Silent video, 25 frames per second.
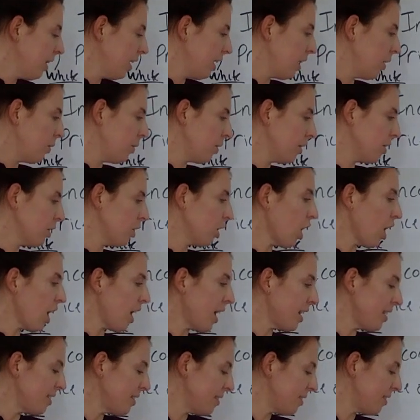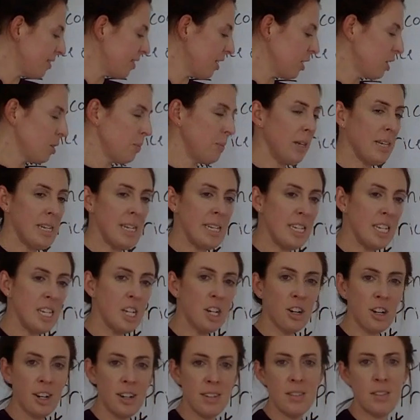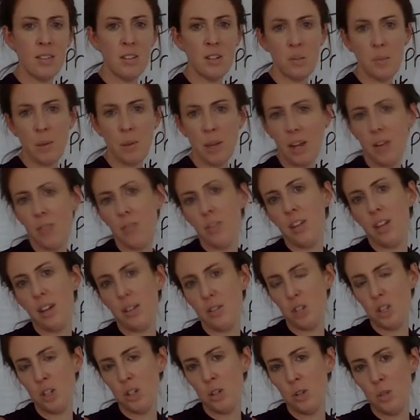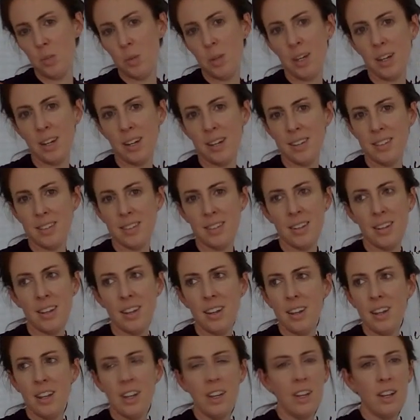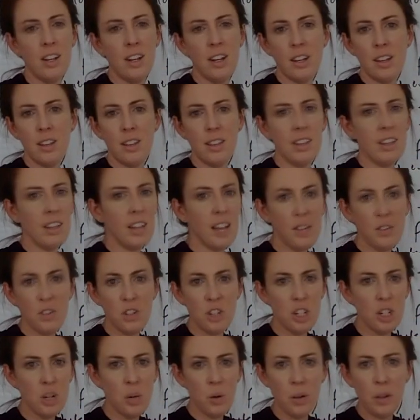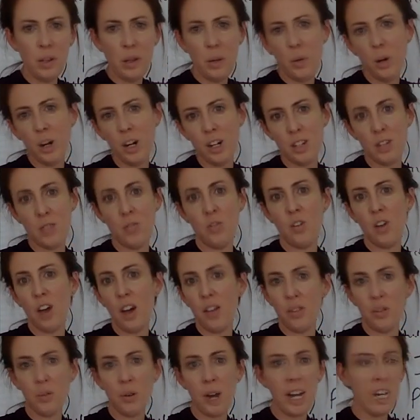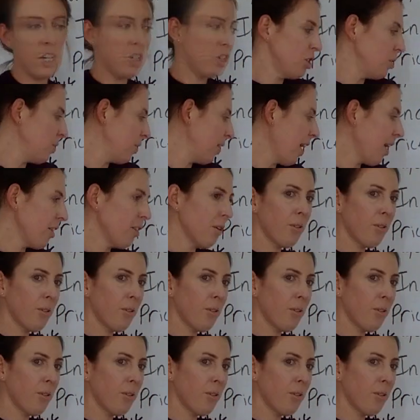It would cause there to be a decrease in the demand for left shoes because the left shoe only works if you got the right shoe, and now